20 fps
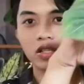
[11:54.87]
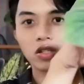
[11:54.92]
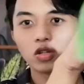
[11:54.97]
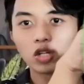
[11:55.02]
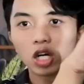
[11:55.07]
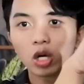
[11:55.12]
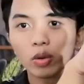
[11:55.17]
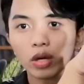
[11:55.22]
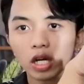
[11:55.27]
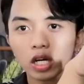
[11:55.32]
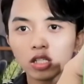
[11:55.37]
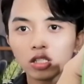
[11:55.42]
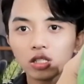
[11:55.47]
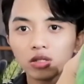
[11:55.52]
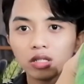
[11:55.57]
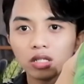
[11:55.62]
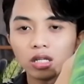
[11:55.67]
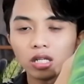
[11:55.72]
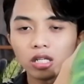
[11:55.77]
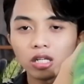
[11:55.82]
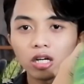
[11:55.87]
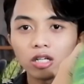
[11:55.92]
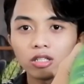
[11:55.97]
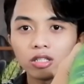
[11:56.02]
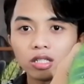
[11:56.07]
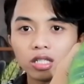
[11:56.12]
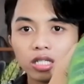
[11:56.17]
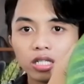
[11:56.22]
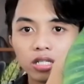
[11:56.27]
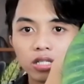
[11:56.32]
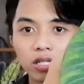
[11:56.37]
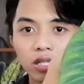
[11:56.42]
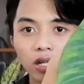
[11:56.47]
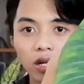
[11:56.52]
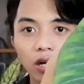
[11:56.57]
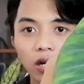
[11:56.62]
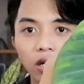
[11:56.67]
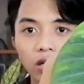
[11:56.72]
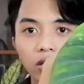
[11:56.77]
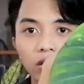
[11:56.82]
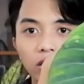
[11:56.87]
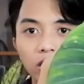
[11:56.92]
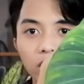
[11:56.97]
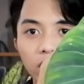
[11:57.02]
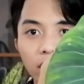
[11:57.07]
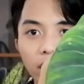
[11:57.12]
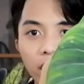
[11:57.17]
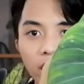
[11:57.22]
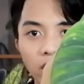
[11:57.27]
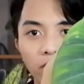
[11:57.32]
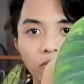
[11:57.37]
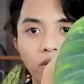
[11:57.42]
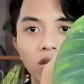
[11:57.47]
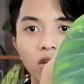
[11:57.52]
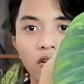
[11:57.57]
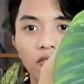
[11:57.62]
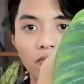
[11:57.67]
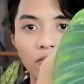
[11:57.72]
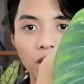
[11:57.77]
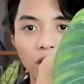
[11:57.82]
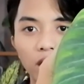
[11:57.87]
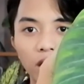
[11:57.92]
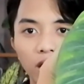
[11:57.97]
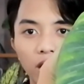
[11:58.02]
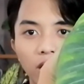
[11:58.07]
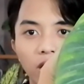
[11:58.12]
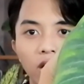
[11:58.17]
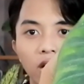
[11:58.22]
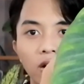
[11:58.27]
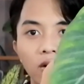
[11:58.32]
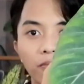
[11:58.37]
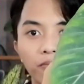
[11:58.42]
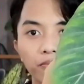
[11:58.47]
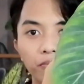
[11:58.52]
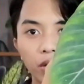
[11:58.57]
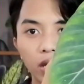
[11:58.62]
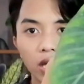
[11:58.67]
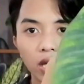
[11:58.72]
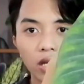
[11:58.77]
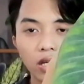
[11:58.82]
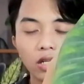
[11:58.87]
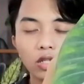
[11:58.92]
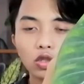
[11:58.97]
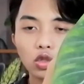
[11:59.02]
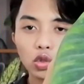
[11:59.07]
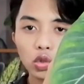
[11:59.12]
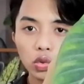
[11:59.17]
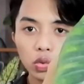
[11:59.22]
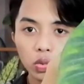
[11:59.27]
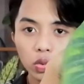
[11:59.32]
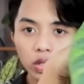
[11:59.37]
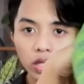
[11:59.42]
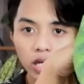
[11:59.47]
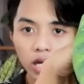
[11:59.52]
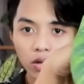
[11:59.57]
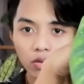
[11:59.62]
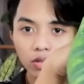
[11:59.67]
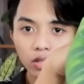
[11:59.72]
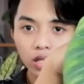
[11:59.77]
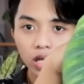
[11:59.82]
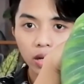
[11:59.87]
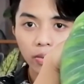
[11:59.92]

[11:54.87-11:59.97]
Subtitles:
growing underneath the canopy of my big tree outside